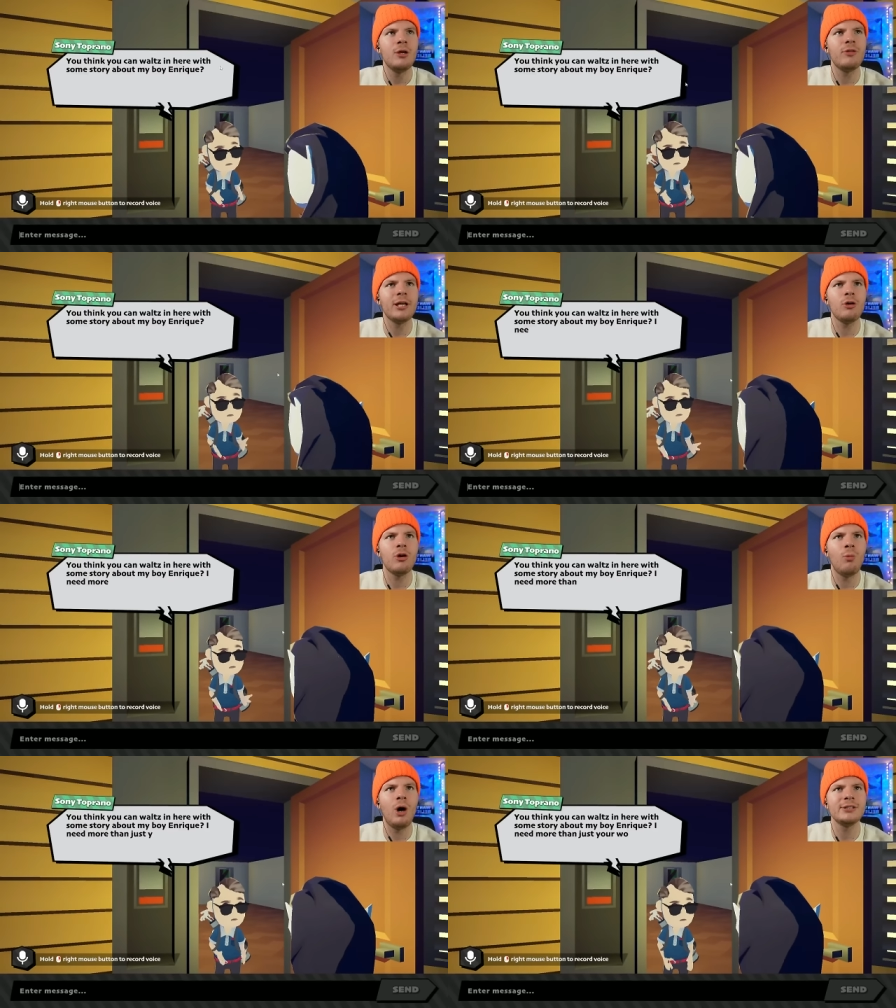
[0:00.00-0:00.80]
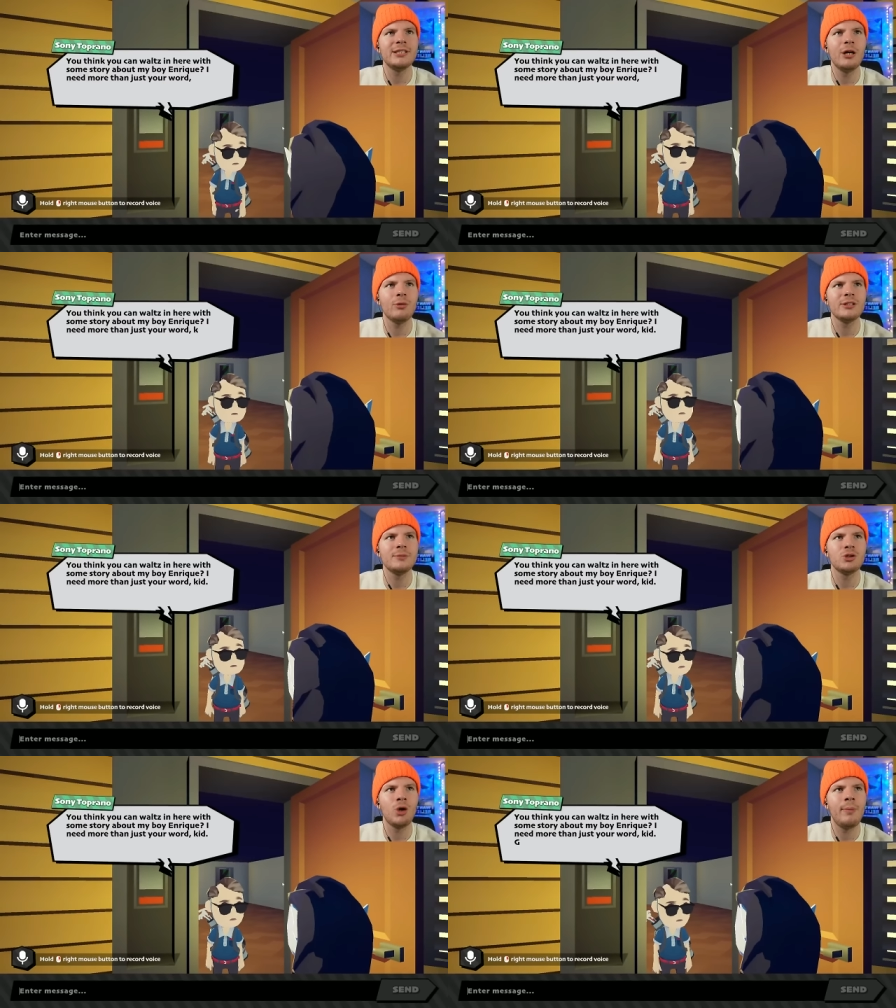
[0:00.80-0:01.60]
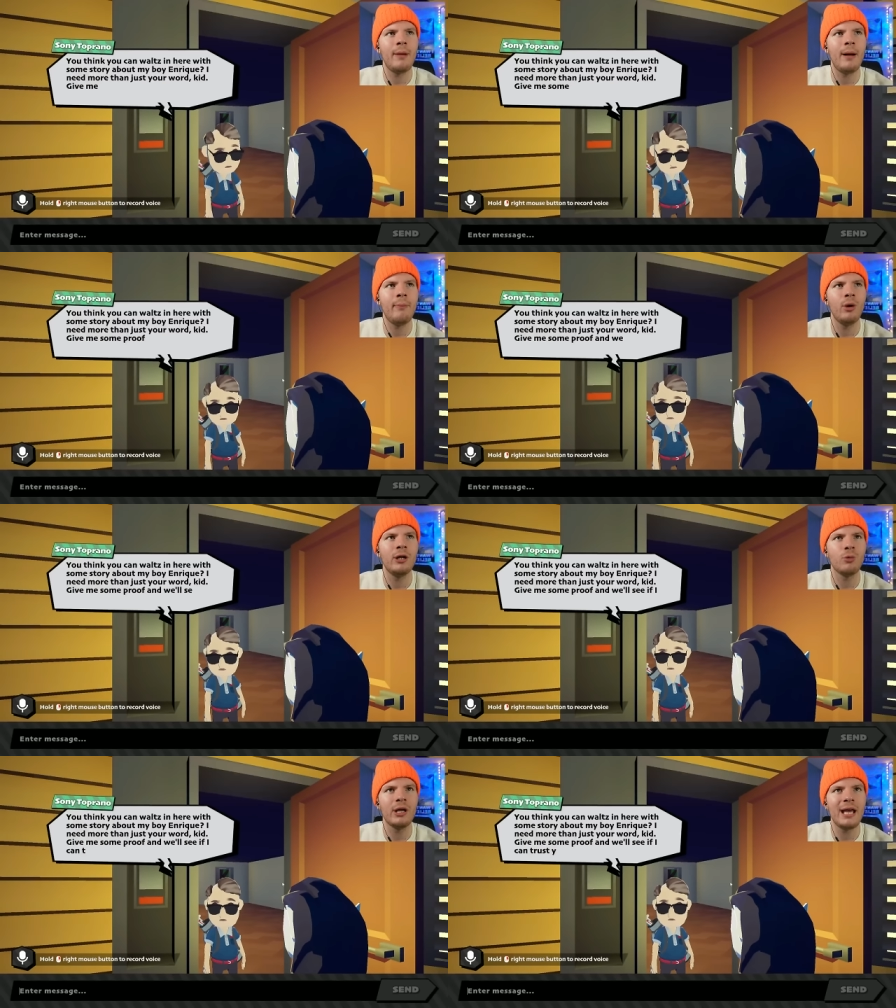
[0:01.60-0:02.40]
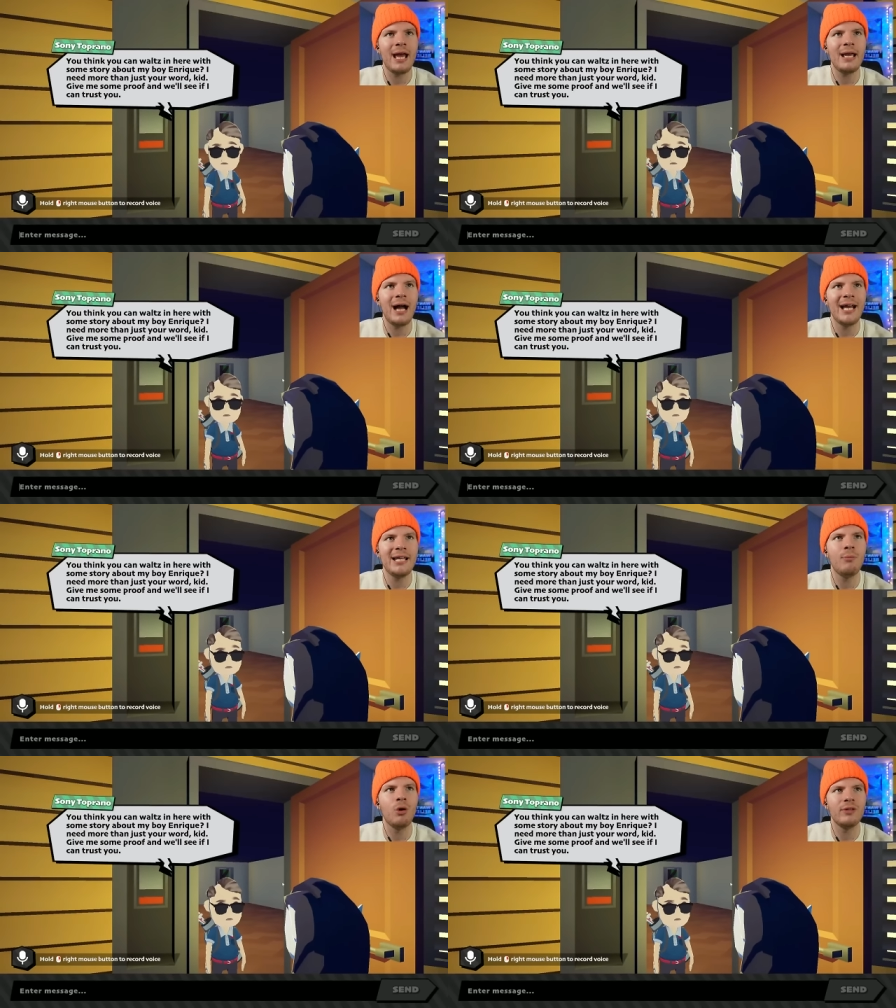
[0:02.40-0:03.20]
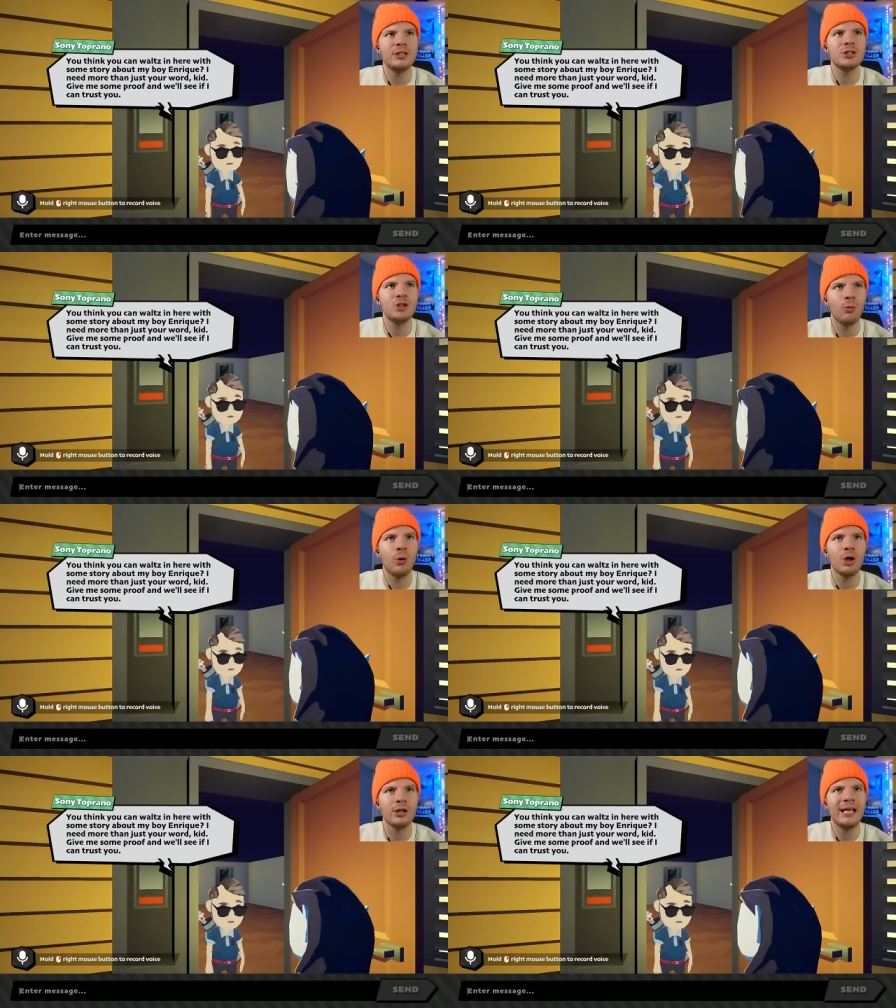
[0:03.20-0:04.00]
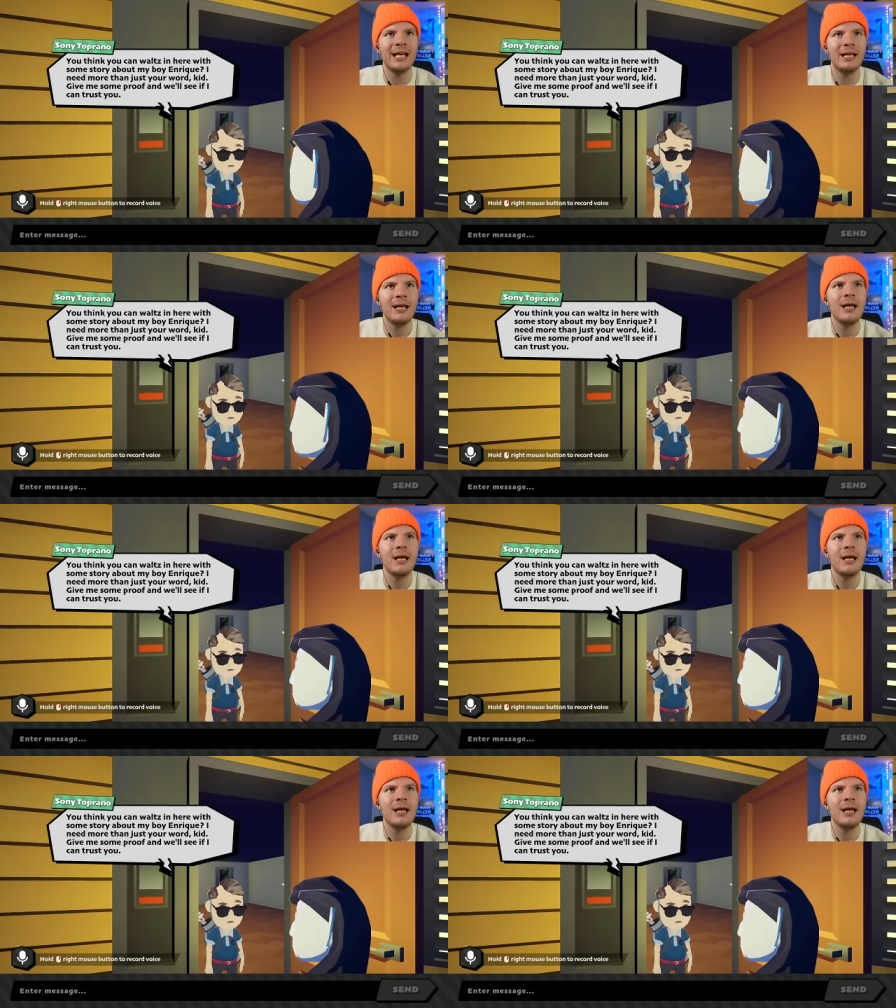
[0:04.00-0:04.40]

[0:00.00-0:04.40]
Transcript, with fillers: You think you can waltz in here with some story about my boy Enrique? I need more than just your word, kid.